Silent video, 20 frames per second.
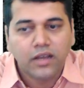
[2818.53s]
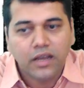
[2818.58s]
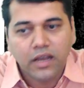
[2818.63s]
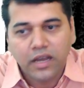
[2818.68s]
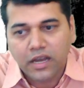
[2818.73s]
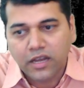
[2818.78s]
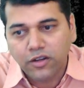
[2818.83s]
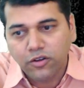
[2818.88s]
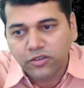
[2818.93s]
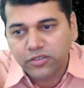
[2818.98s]

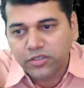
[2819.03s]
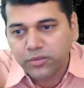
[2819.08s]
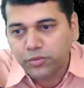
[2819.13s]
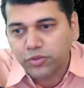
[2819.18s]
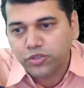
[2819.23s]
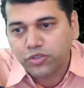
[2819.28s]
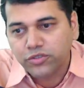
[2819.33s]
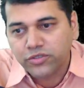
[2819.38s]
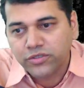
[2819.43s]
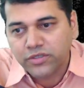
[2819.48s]
Are you not supposed
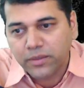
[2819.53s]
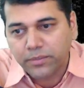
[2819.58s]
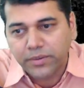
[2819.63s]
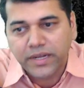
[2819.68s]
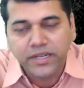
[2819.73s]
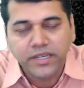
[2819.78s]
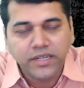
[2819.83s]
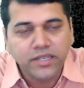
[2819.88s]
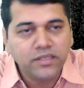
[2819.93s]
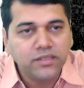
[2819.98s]
to
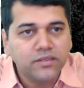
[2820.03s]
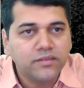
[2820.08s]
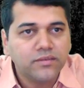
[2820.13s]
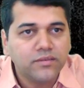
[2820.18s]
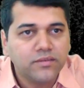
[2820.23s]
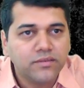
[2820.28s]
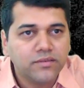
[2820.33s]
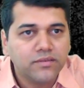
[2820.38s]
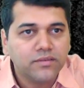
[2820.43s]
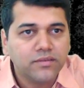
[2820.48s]
separate it?
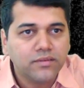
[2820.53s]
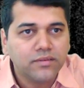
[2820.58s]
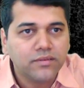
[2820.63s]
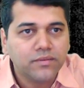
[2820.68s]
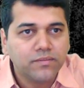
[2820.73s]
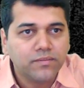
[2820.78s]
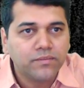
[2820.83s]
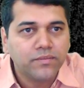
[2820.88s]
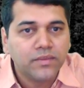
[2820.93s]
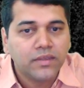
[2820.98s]

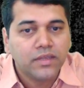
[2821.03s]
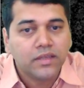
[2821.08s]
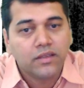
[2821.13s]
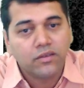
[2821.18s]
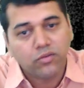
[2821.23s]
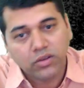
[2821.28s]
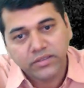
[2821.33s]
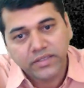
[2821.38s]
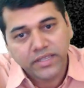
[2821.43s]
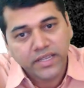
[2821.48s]

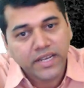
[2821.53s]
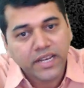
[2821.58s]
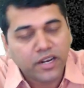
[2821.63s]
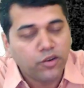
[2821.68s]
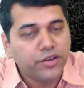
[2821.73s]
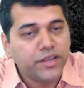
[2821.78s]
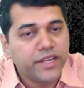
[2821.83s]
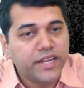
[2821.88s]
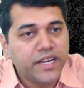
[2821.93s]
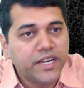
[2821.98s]
Was their
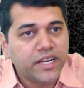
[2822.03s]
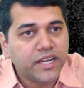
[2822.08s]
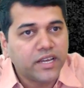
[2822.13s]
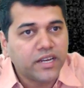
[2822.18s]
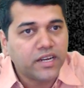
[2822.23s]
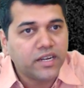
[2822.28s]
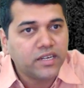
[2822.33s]
accounting entry correct?